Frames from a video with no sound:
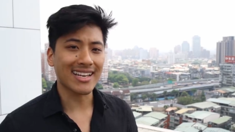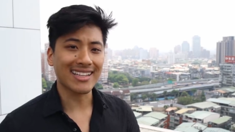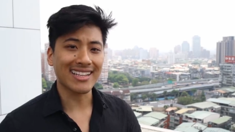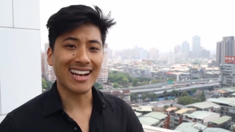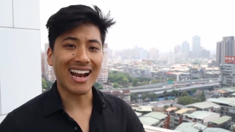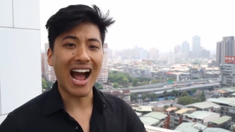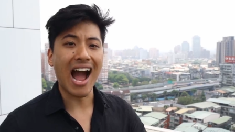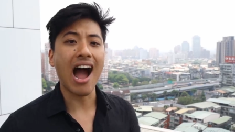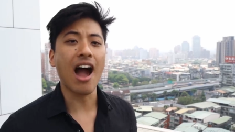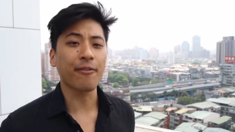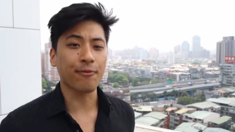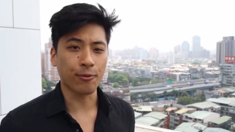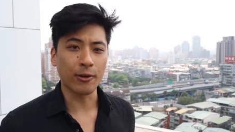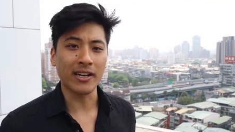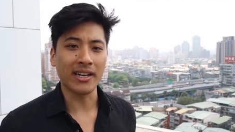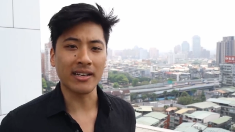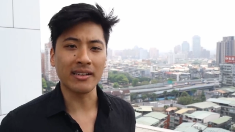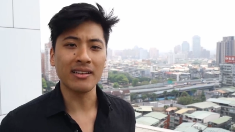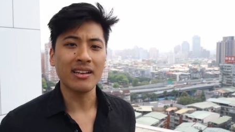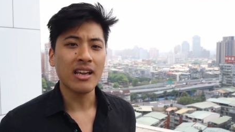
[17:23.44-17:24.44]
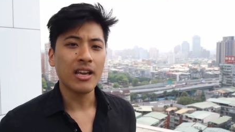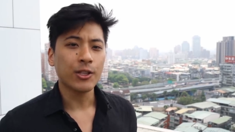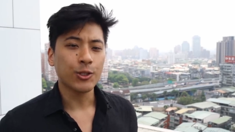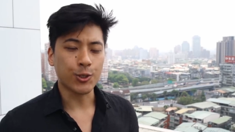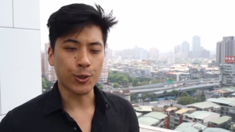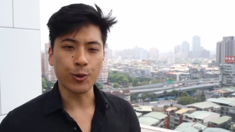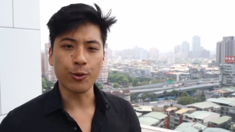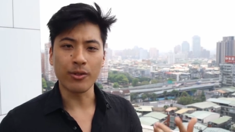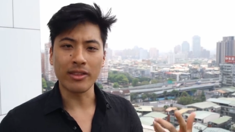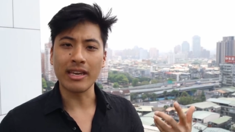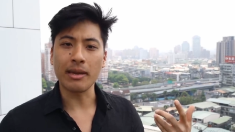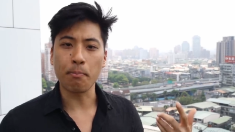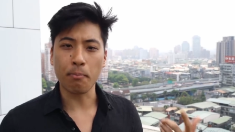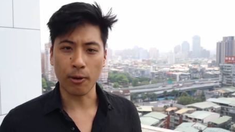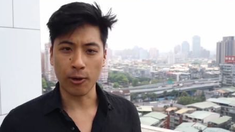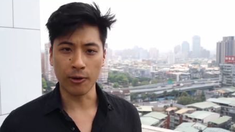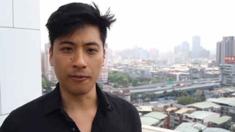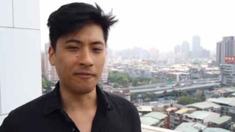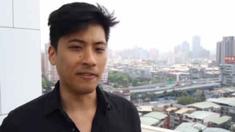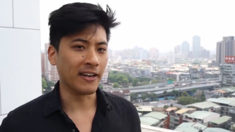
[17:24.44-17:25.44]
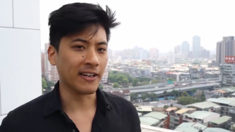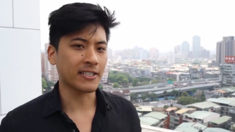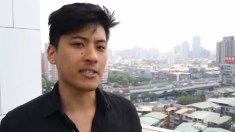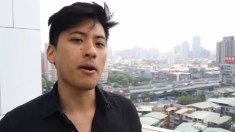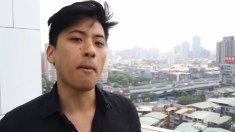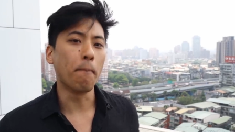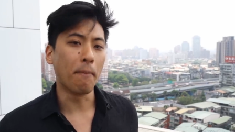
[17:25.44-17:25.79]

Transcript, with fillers: thing that I've ridden to the perfect